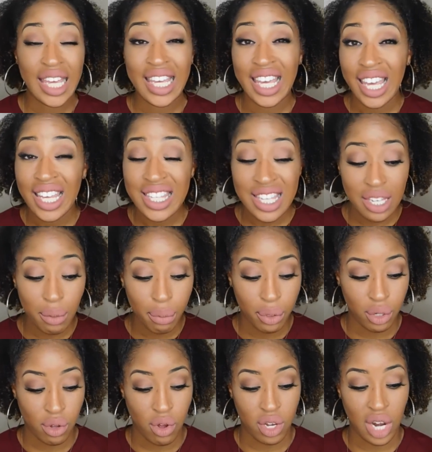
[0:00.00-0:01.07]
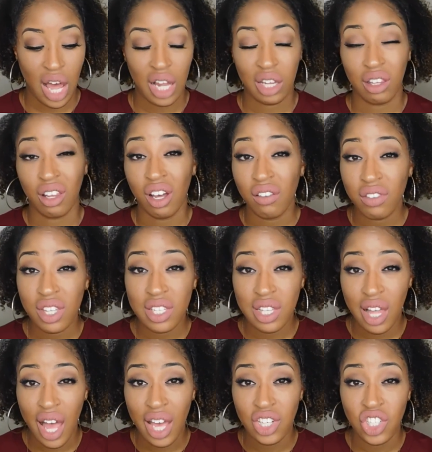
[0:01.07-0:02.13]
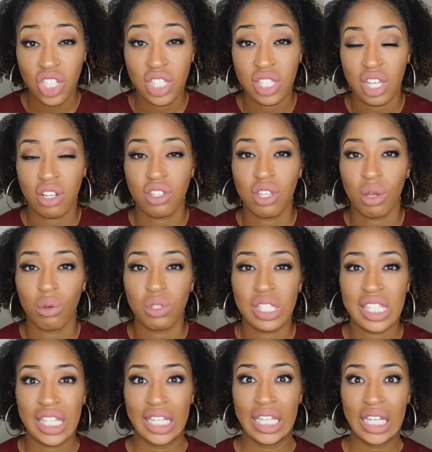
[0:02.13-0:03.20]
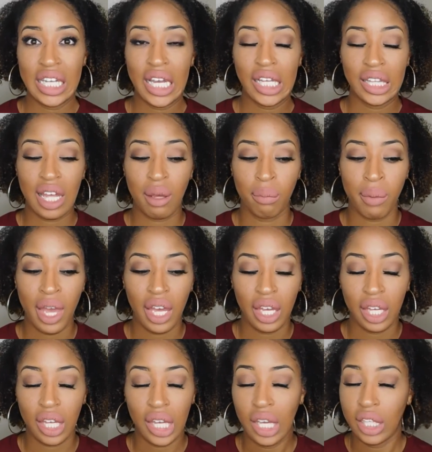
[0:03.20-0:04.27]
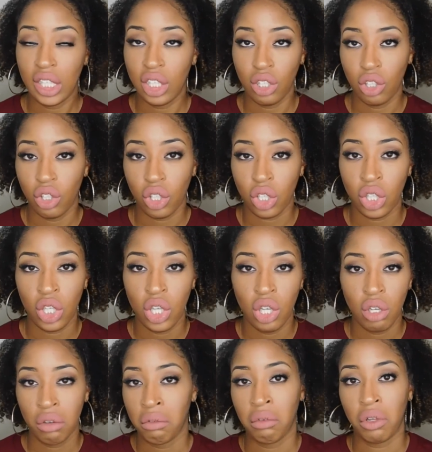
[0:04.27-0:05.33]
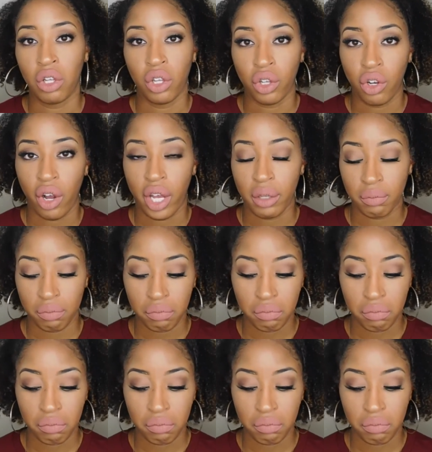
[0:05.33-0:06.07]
Easy to put on. I love these lashes. They're so sleek. They make any look look great.